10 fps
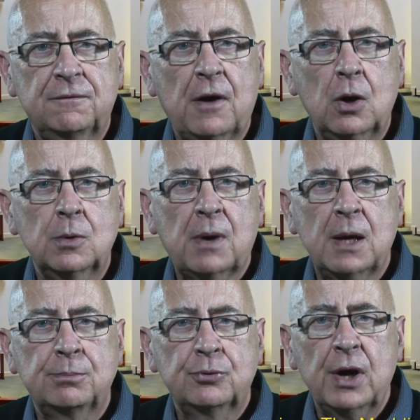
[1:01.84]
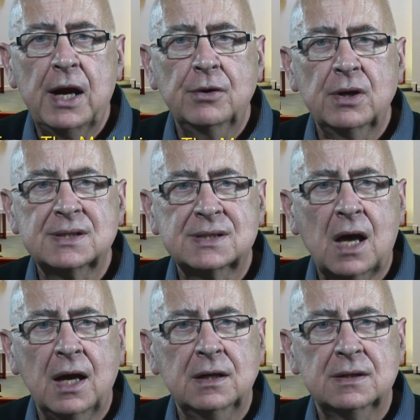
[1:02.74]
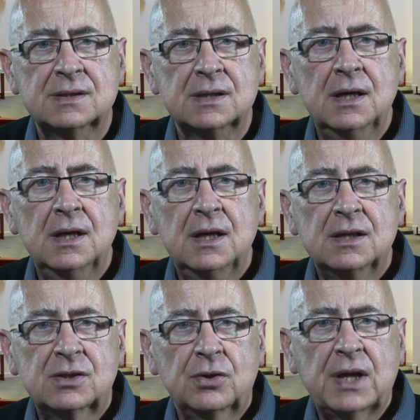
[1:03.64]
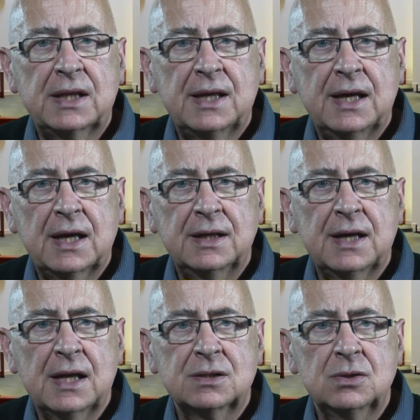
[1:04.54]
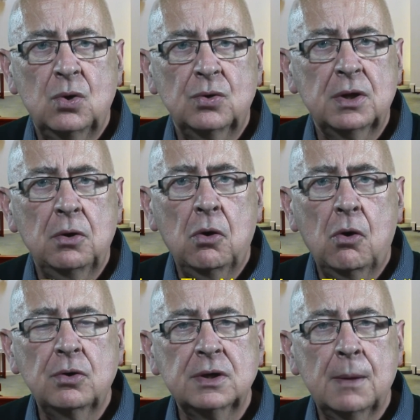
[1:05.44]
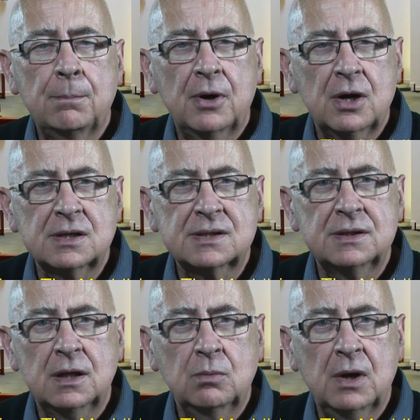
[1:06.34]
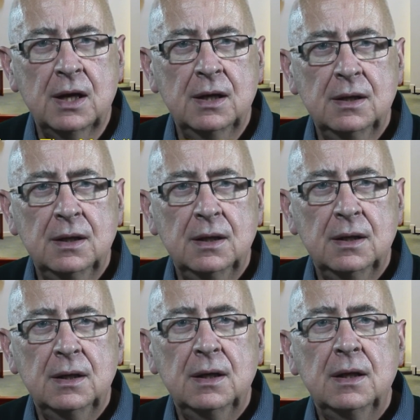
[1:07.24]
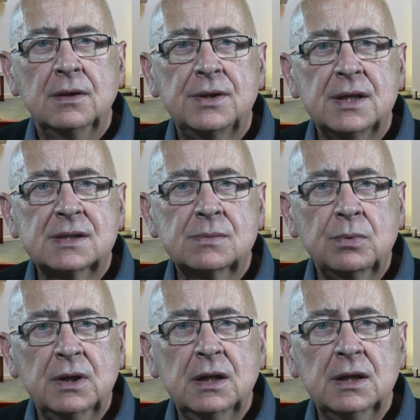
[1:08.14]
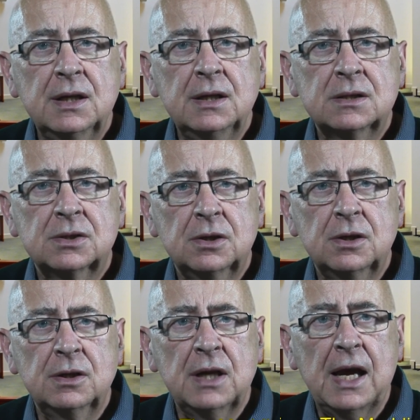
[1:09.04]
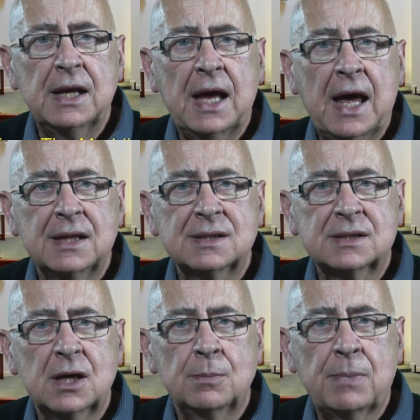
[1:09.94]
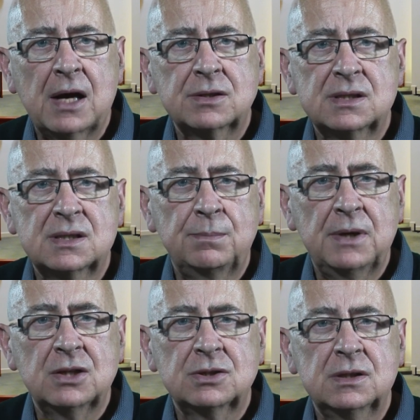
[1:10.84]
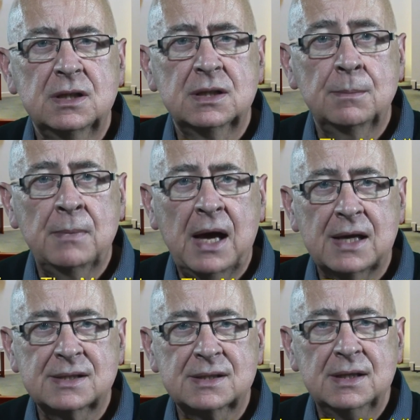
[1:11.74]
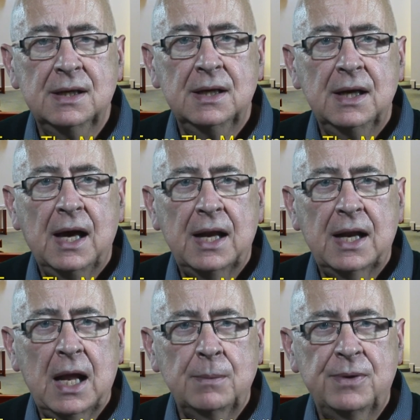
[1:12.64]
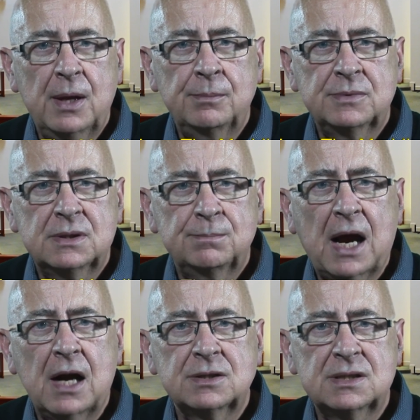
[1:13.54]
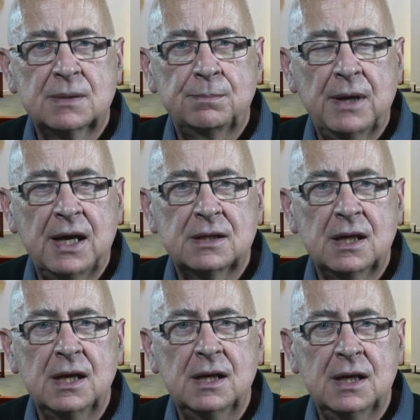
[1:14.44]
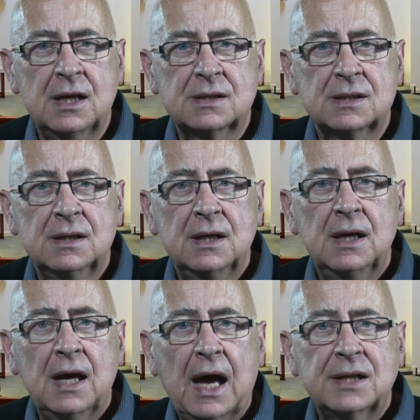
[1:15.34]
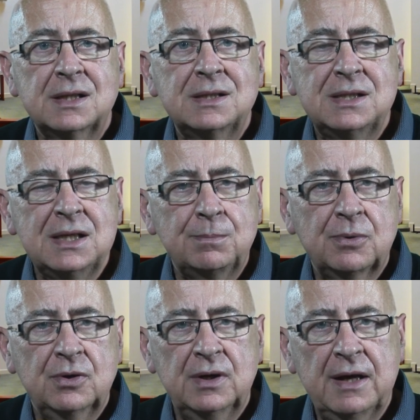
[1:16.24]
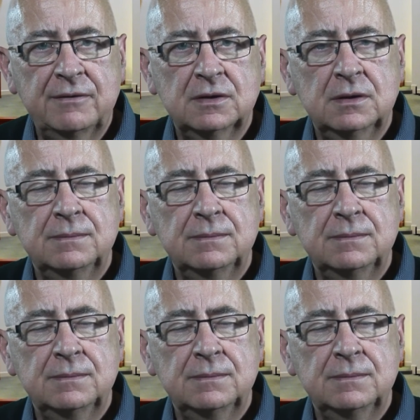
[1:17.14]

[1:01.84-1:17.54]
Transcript: followed by prayer and silence, so that they can get to know the Lord in a personal way. This will in turn enhance their participation in the Mass and help them participate in it at a deeper level.